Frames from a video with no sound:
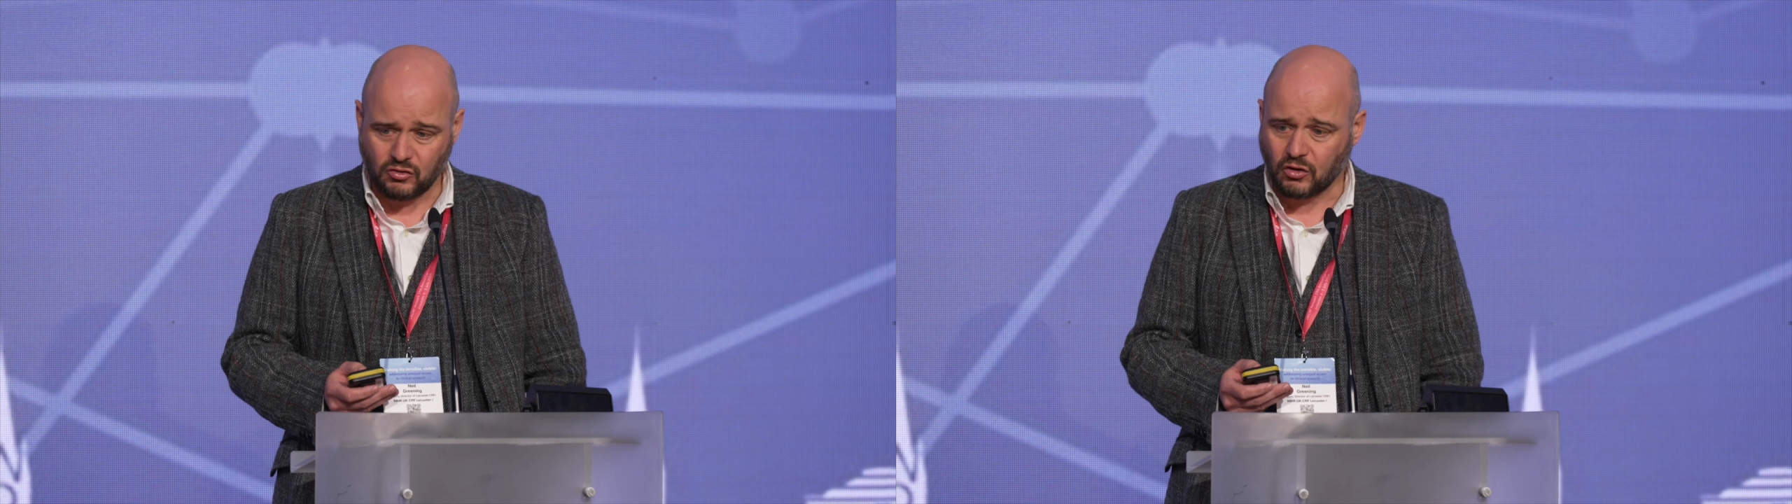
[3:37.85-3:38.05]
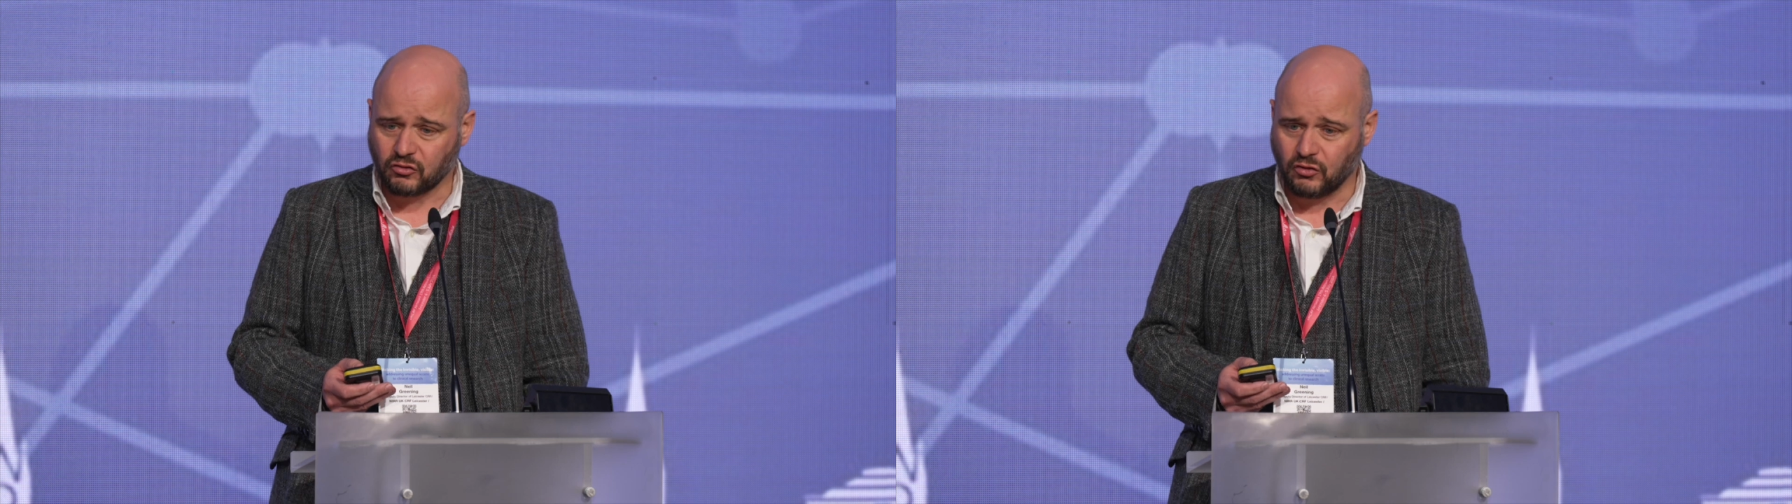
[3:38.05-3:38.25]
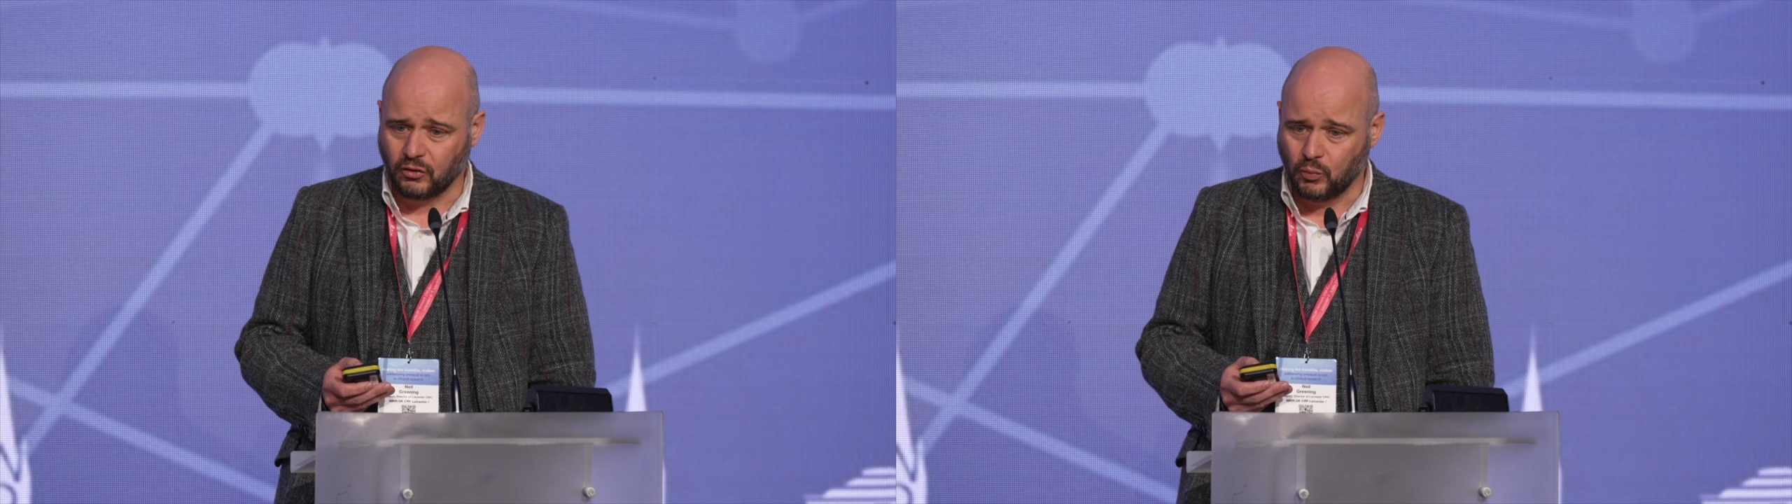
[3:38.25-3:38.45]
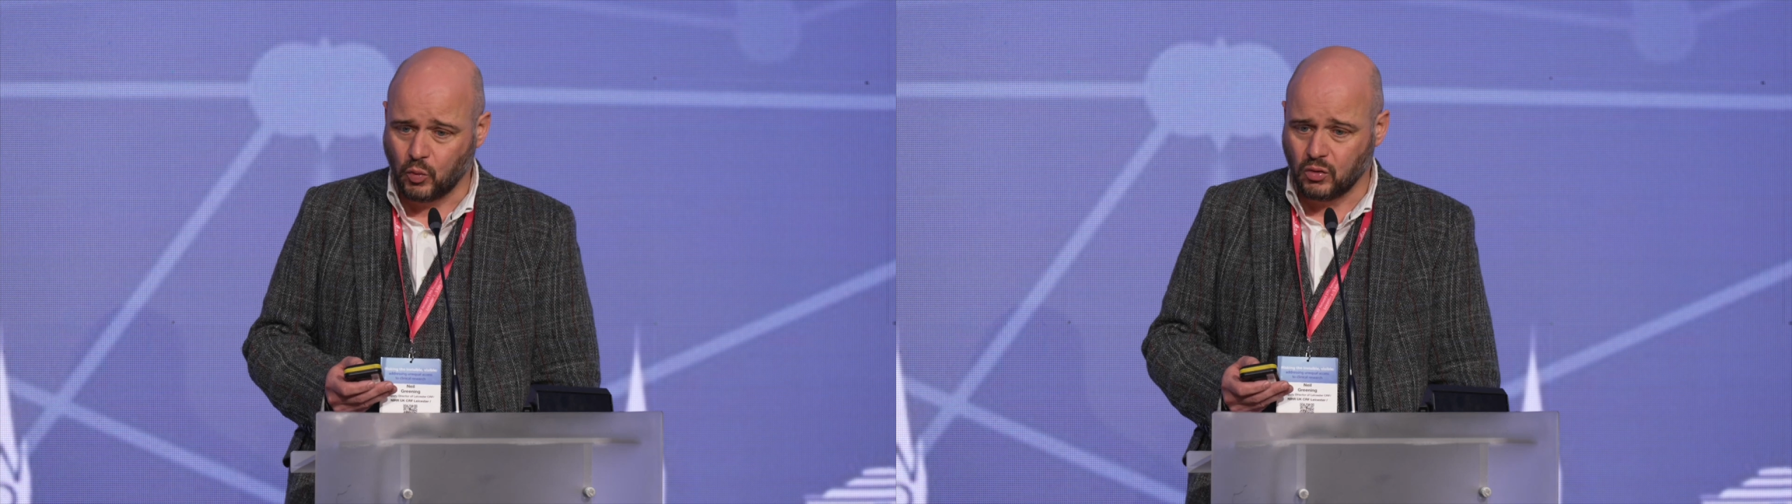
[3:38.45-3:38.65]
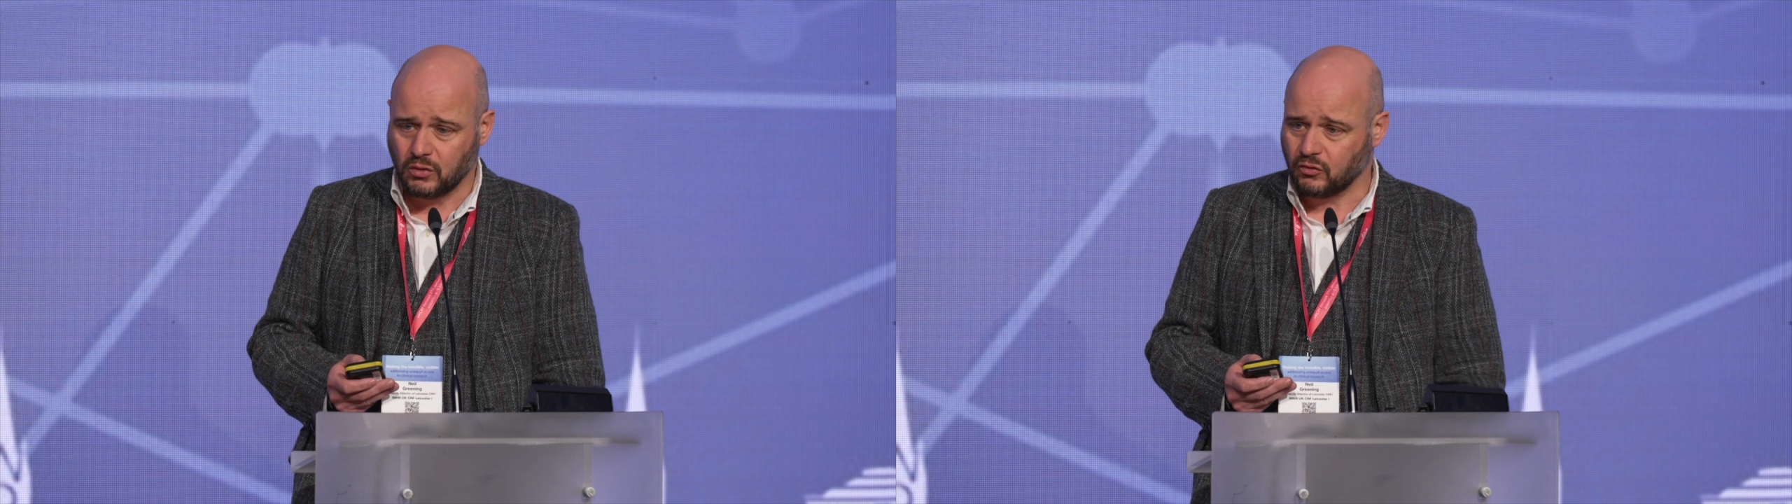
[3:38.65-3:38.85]
doctor on a
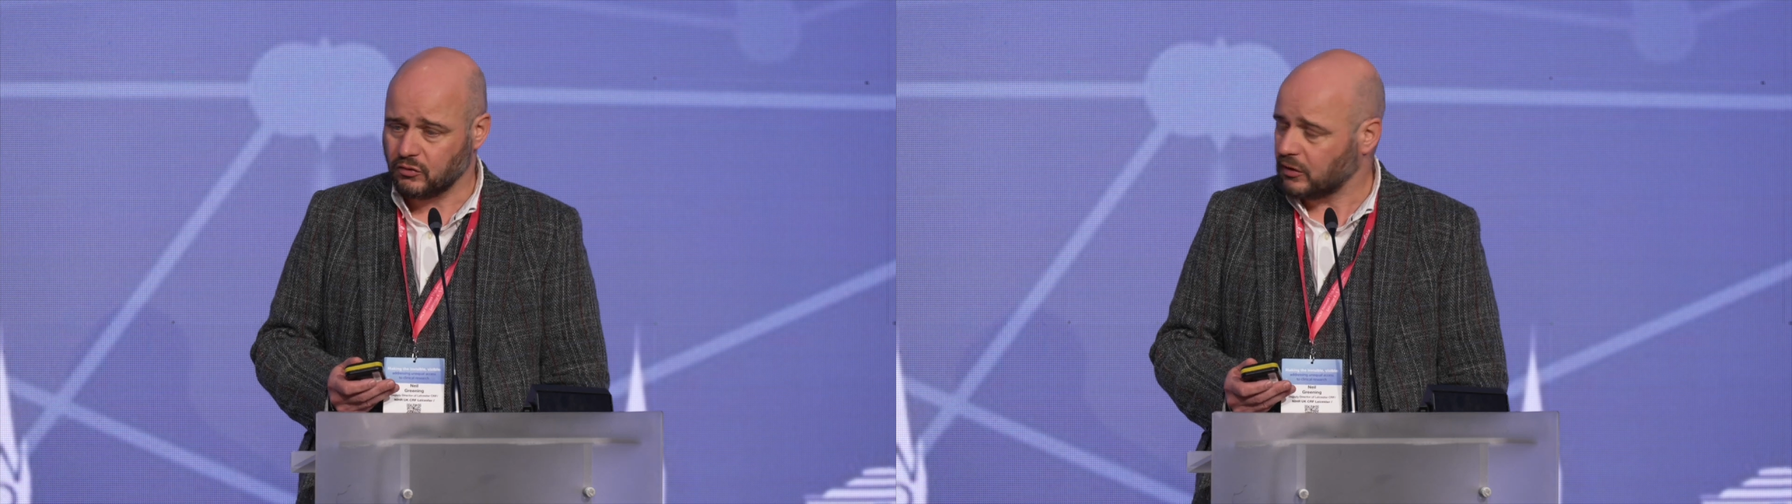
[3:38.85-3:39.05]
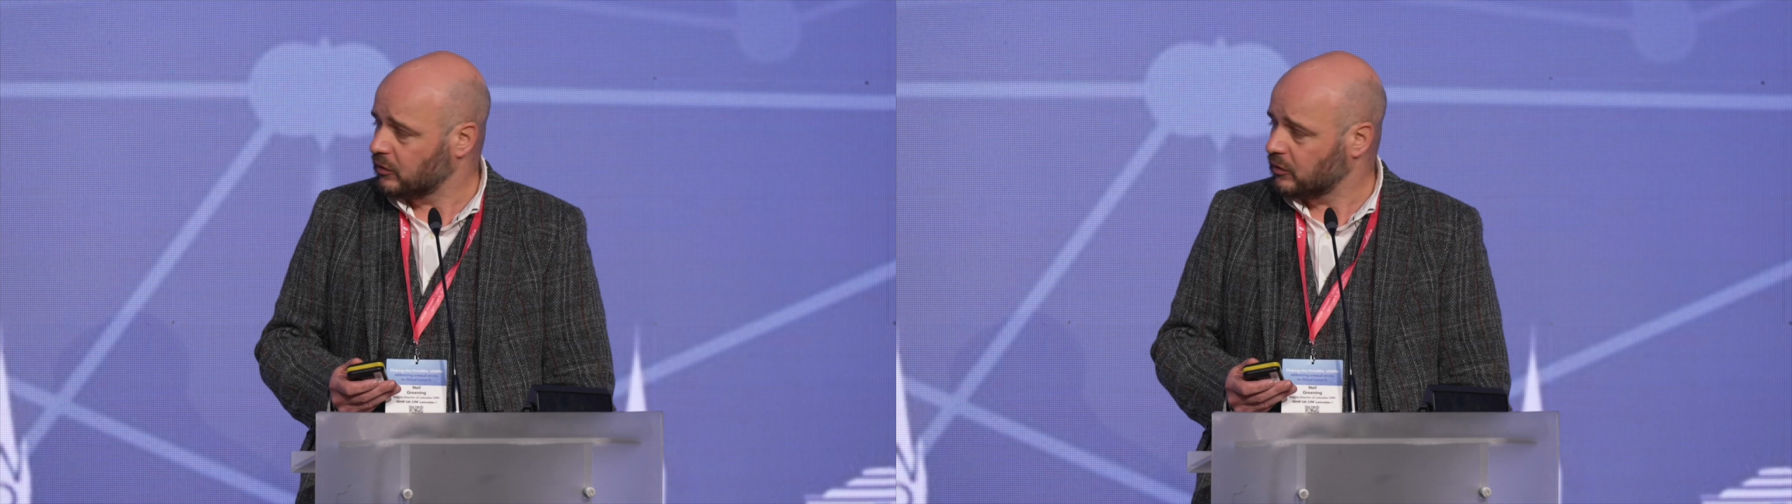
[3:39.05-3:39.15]
ward or